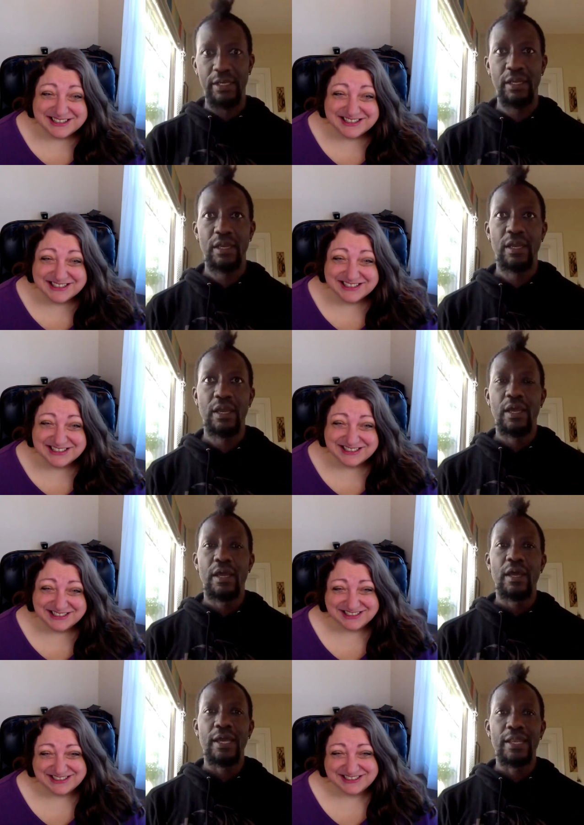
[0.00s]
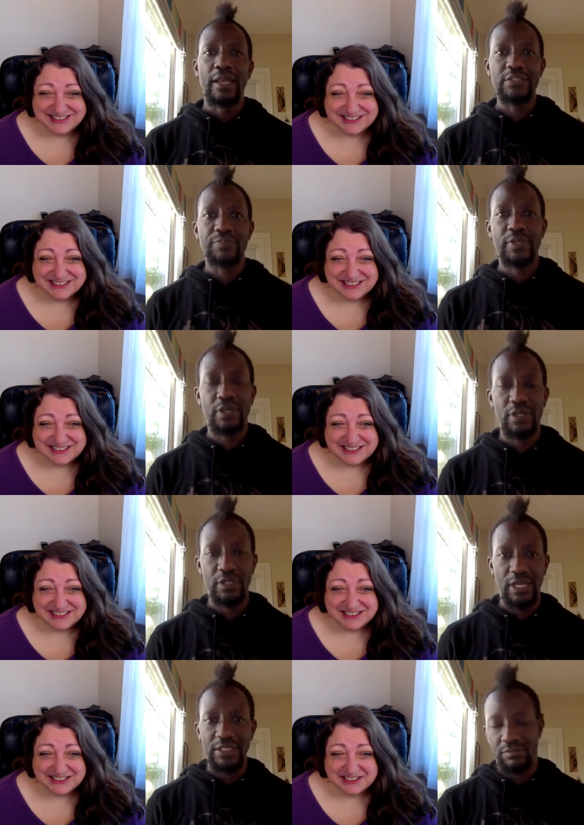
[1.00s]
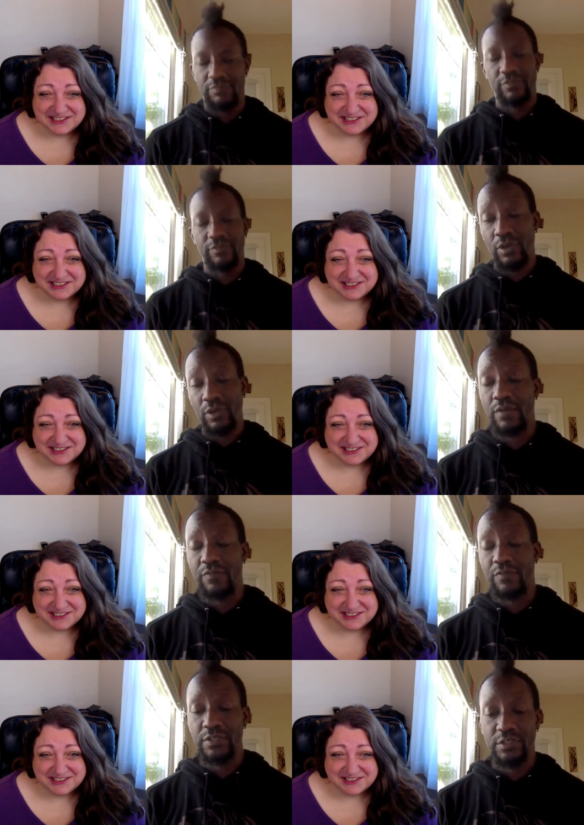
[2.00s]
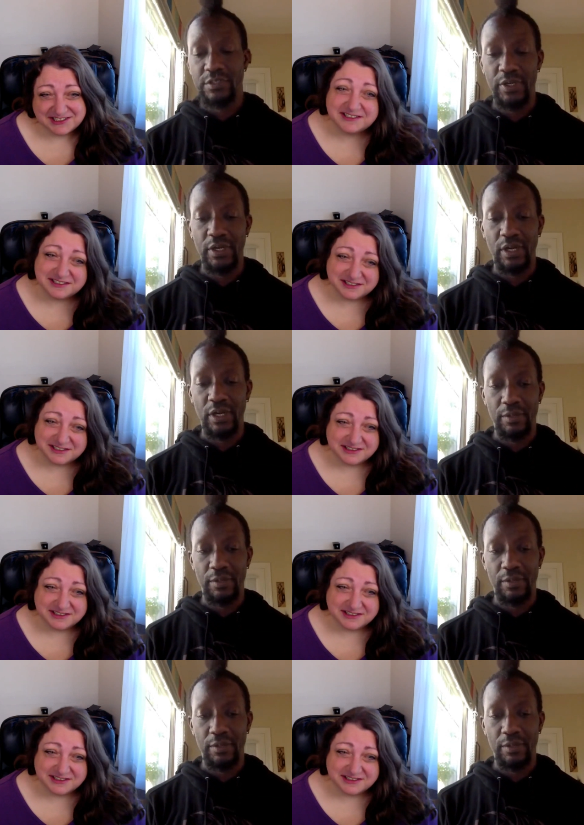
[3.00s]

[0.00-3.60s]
Speaker 1: and and that's because that's for a lot of reasons, but